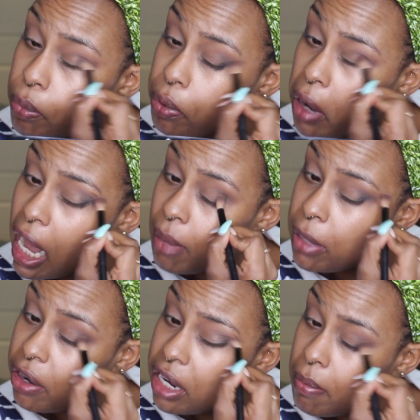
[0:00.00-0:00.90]

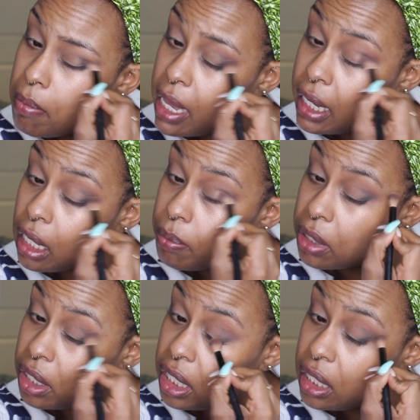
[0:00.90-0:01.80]
primary makeup
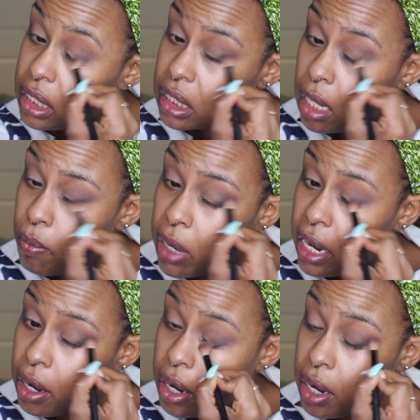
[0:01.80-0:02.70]
goodies
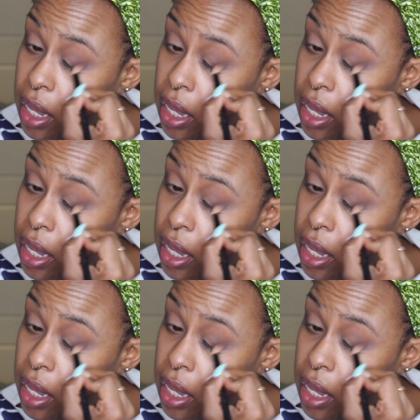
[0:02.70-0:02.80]
somewhere?